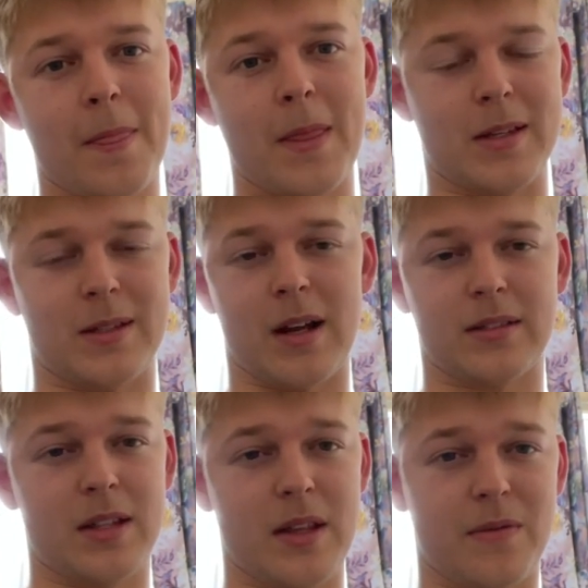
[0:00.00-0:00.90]
they're
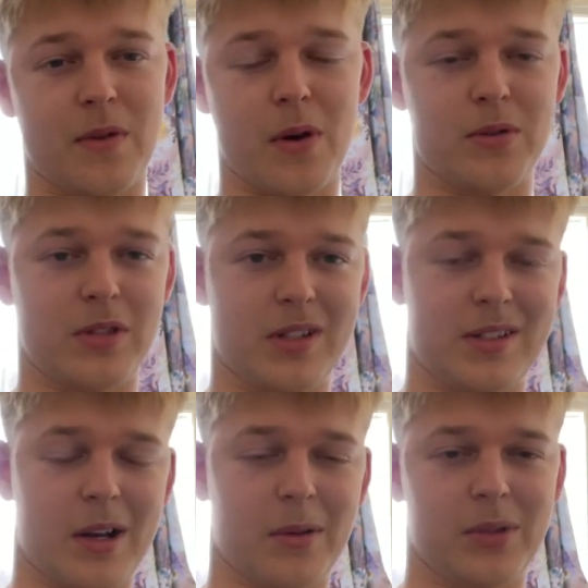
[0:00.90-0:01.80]
stuck to their phones, they're
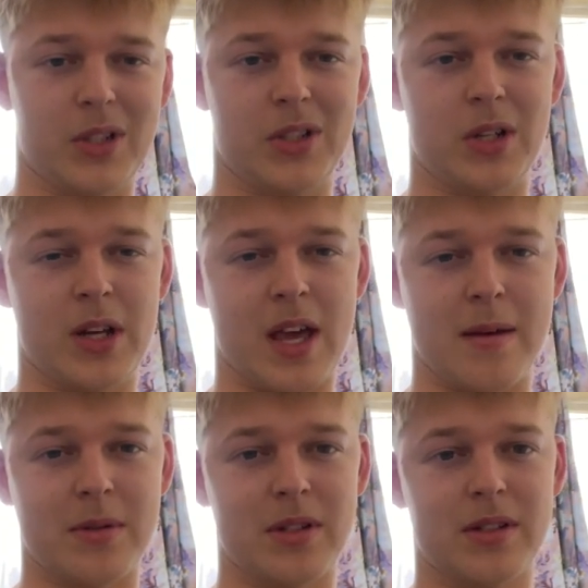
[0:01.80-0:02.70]
stuck with these shitty
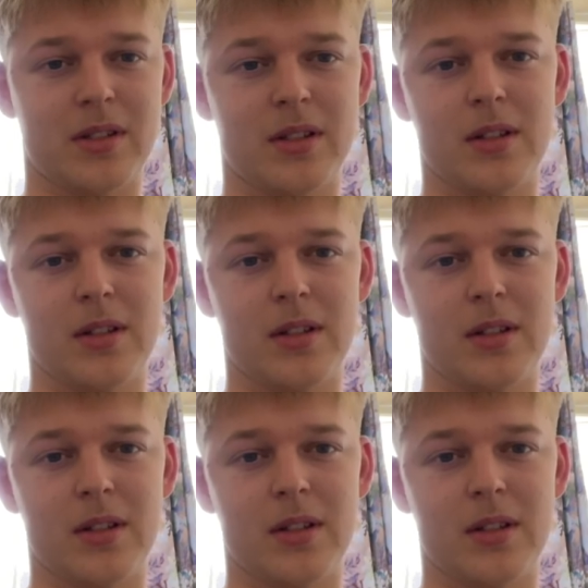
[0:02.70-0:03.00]
habits.